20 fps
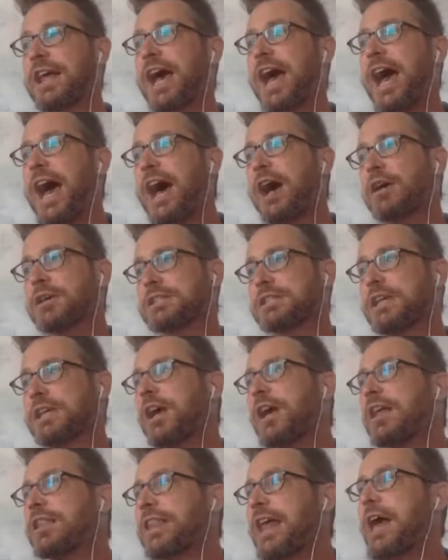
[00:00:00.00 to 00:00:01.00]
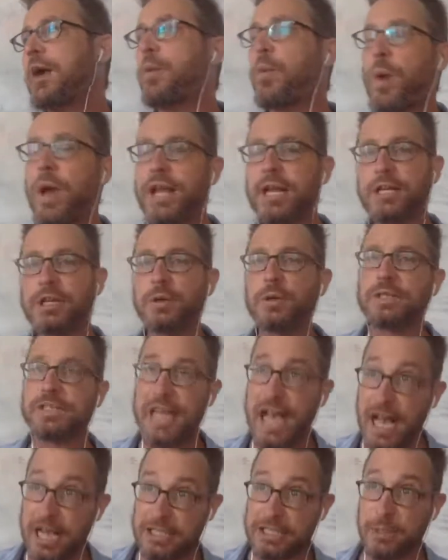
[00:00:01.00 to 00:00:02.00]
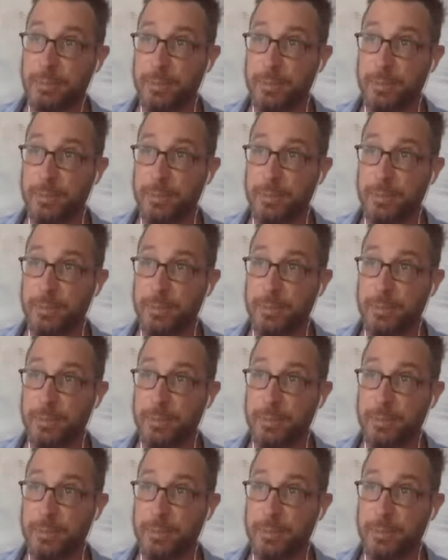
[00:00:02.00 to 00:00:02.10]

house. They went to his house